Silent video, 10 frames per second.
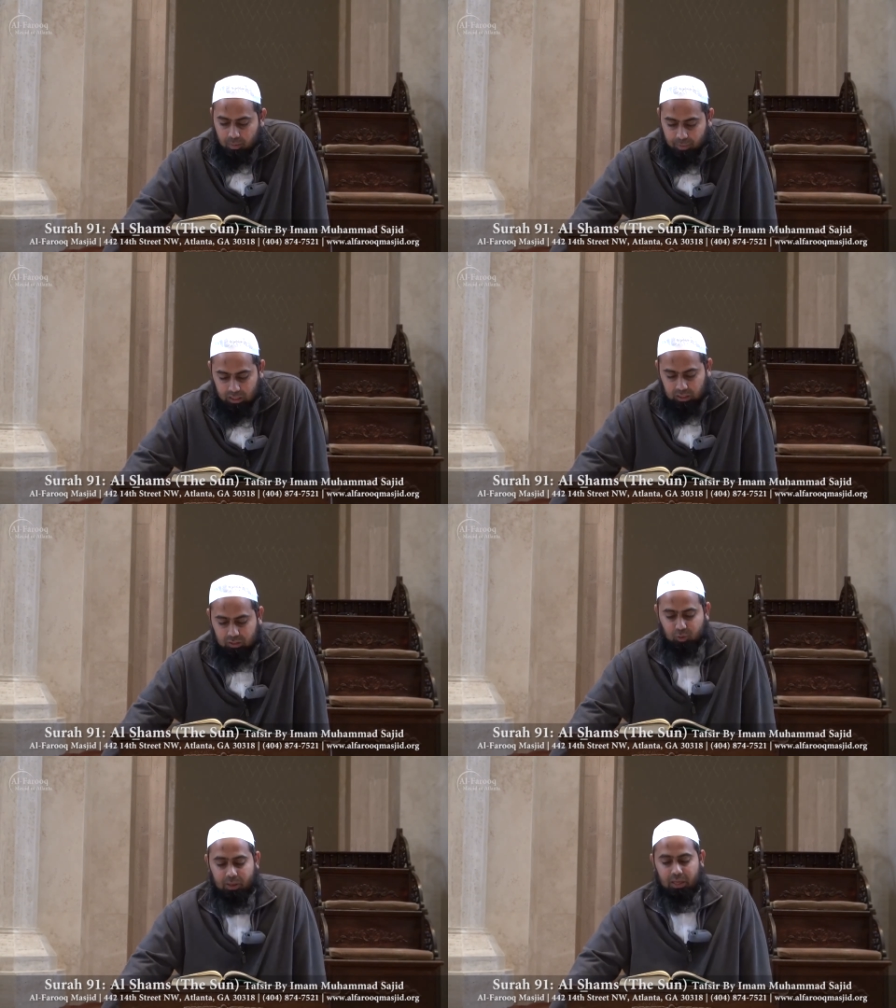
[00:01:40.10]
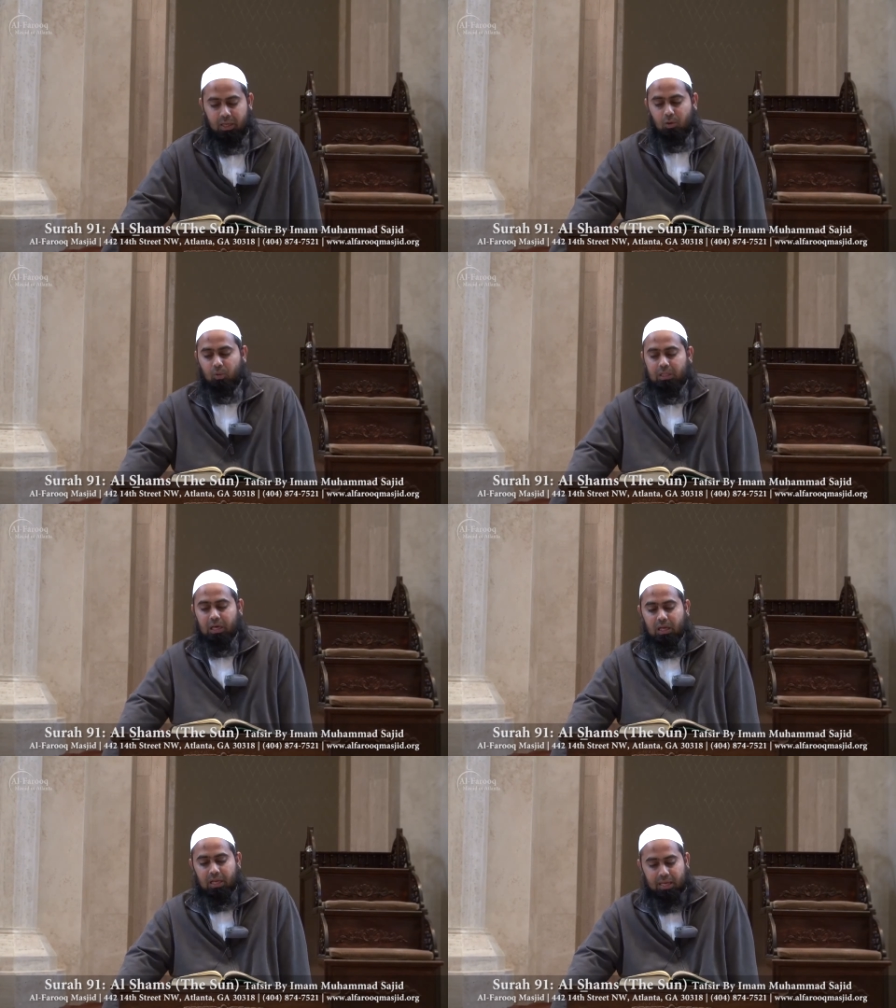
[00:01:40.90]
But Allah subhanahu wa
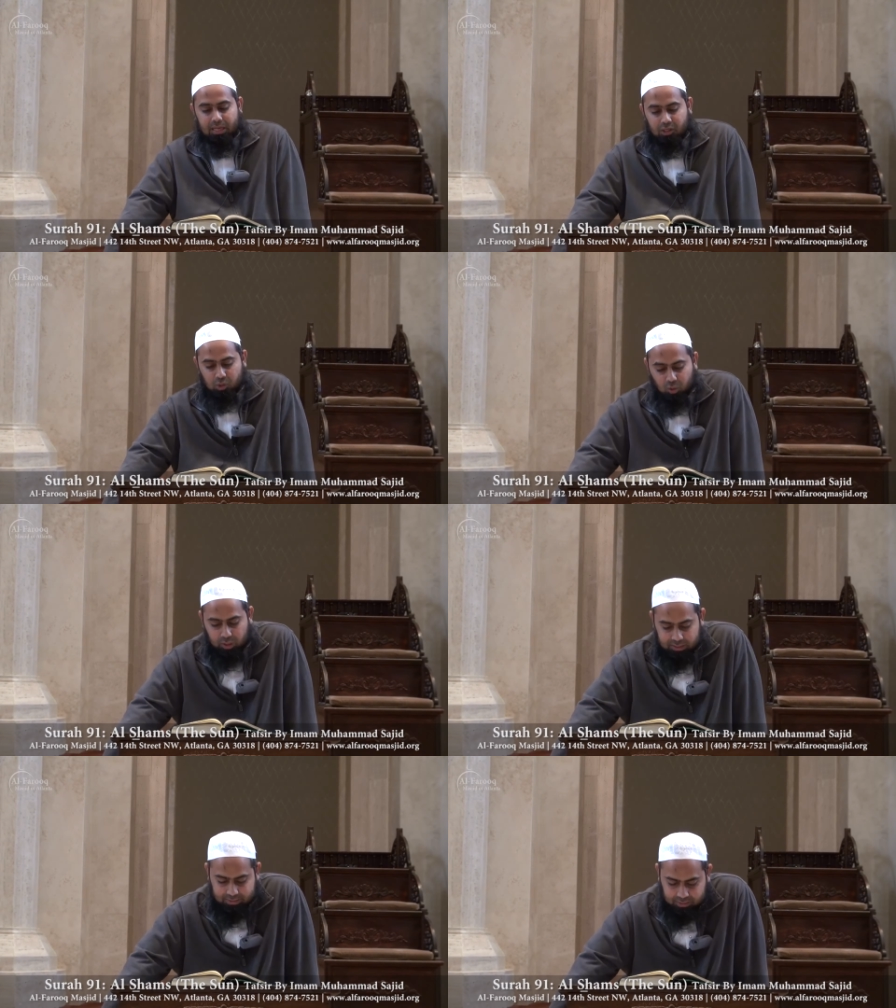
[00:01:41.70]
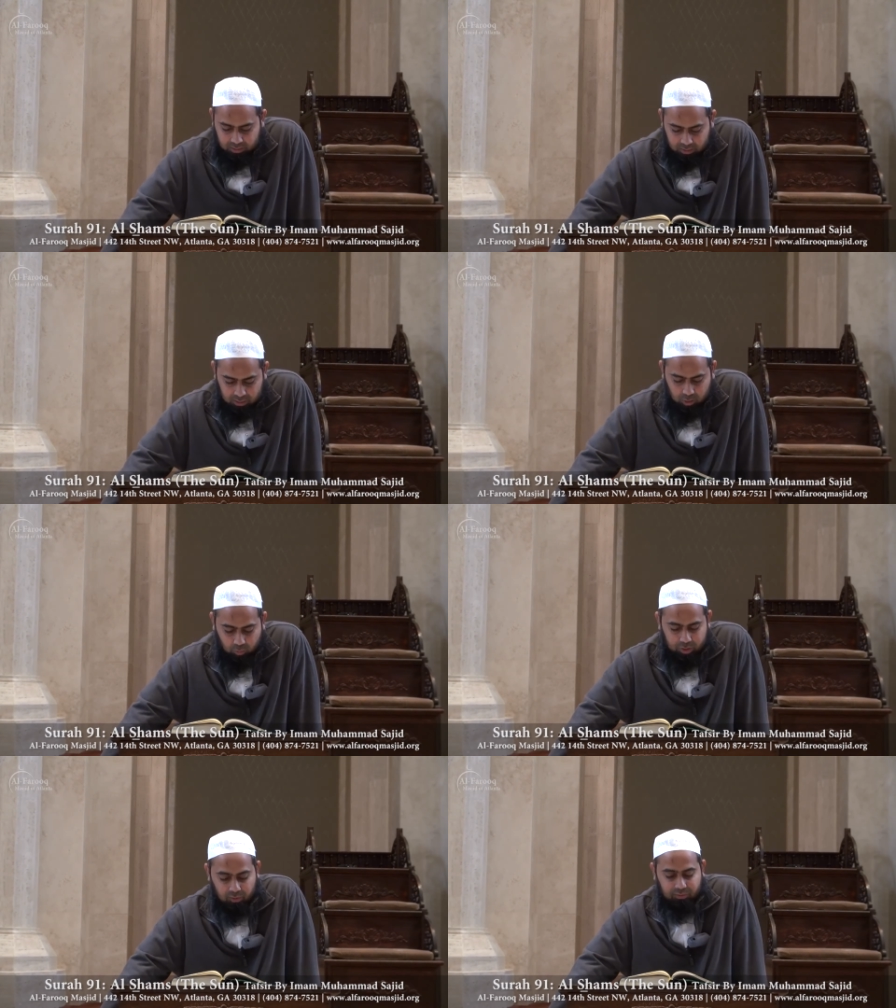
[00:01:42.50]
ta'ala has shown us the
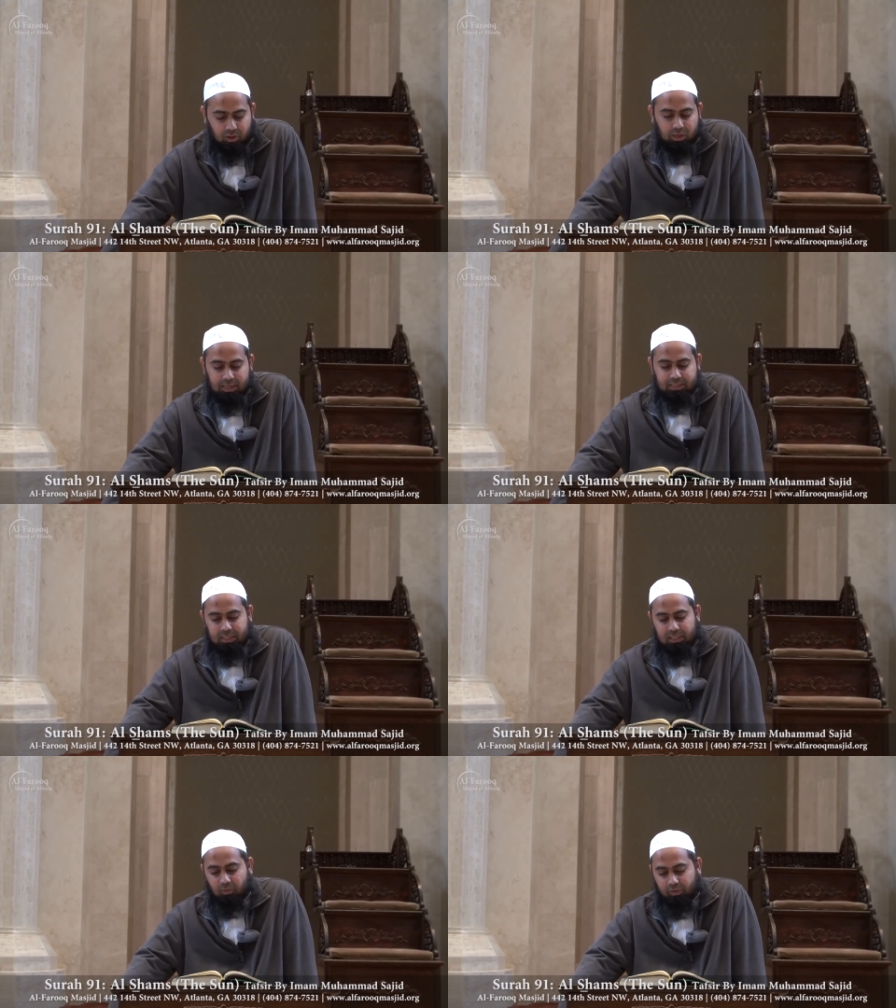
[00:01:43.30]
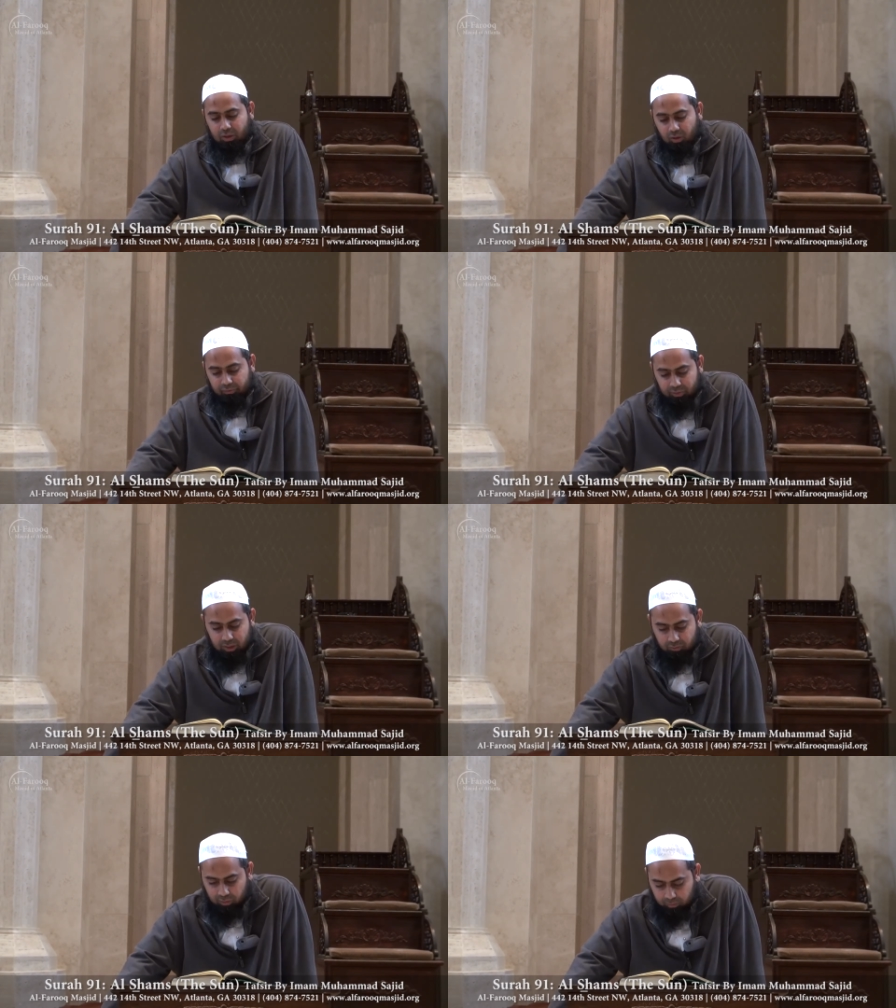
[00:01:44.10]
way of goodness and the way of
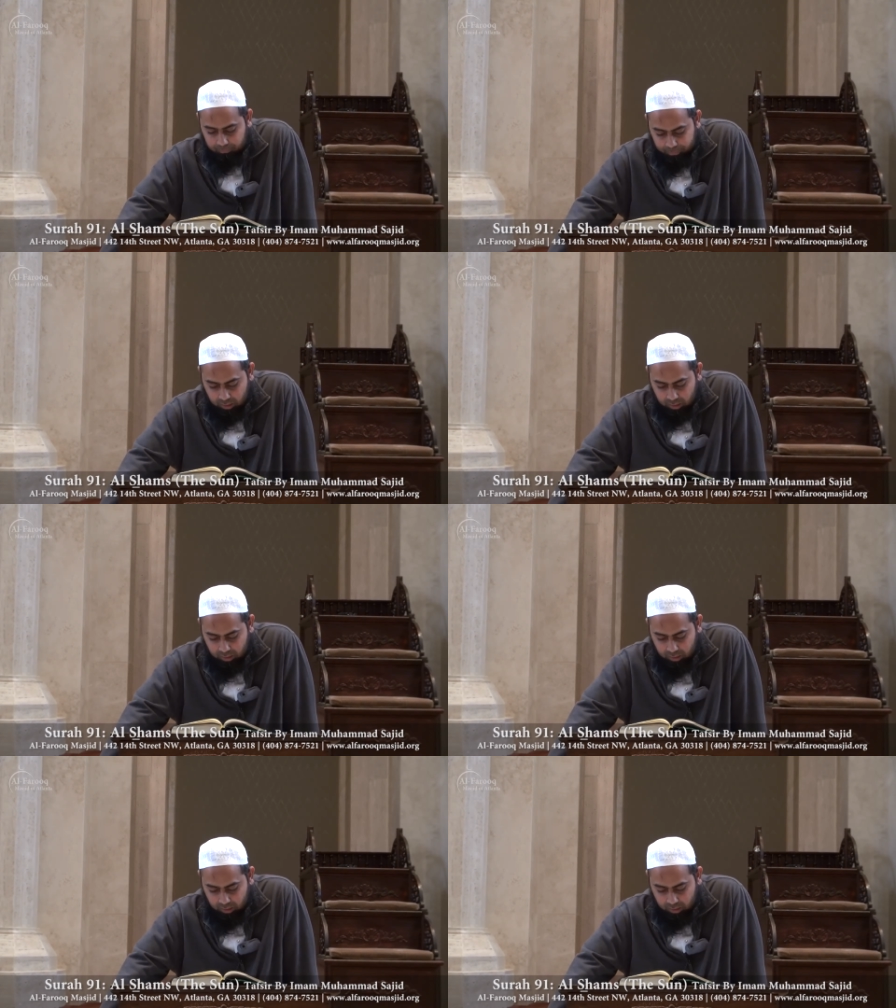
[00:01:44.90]
evil.